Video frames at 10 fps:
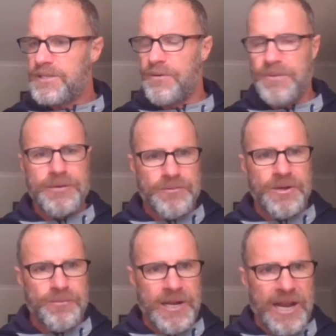So
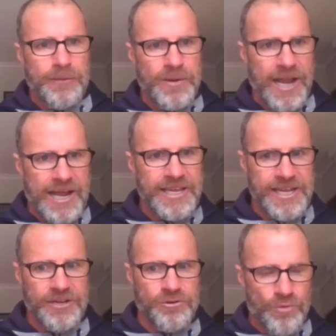we're
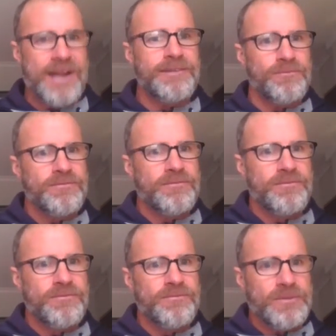lacking grunt
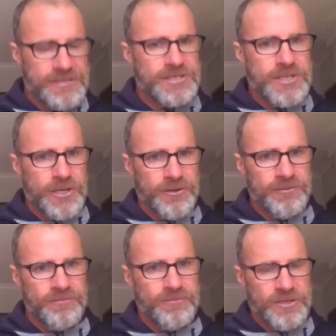with
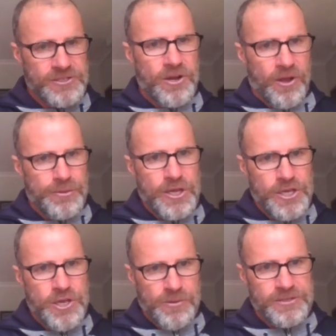skill, which I
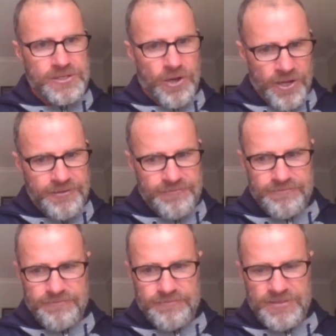think Hewitt's
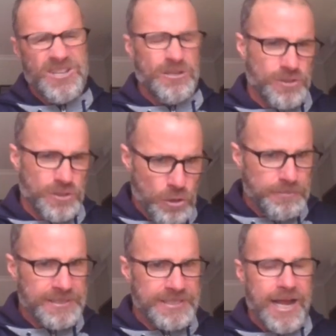got. He's no
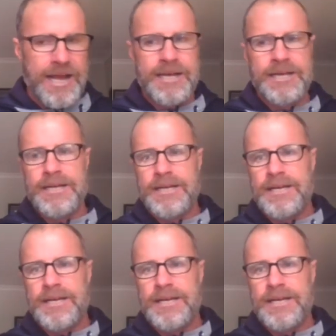superstar.